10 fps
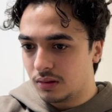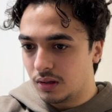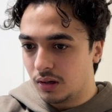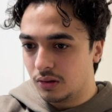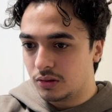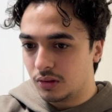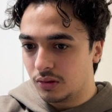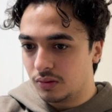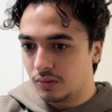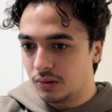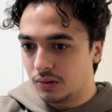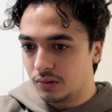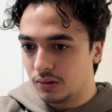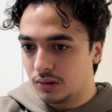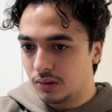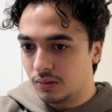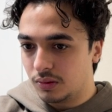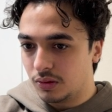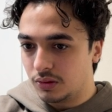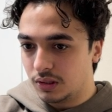Oh, so we don't need, we
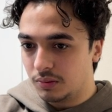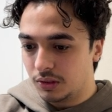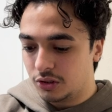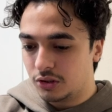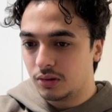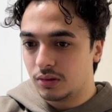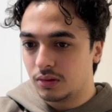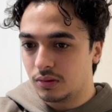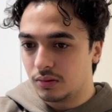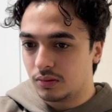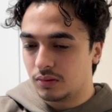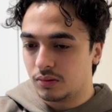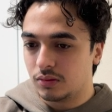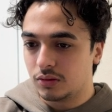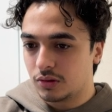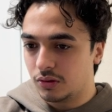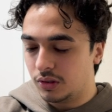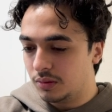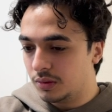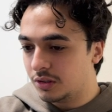don't need image. Screw
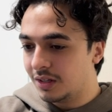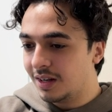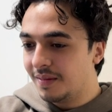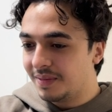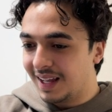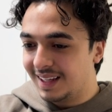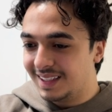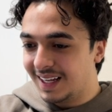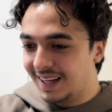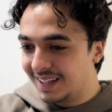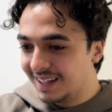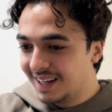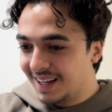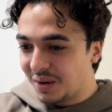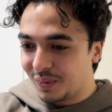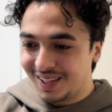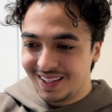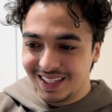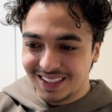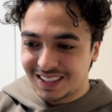the image. And then within
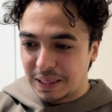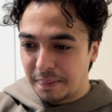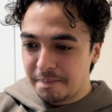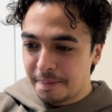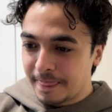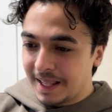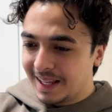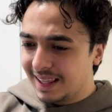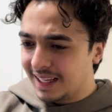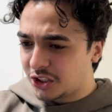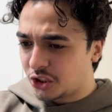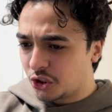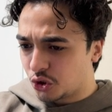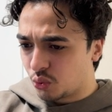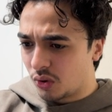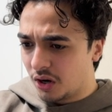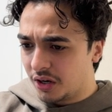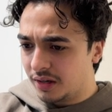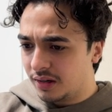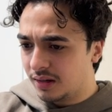this, let's just
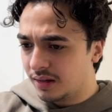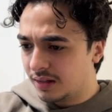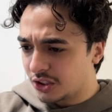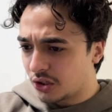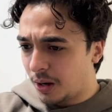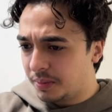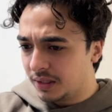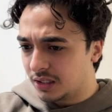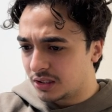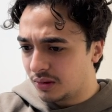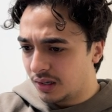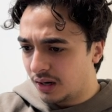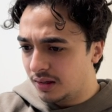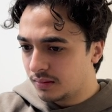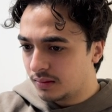run. Let's just copy this. Why not?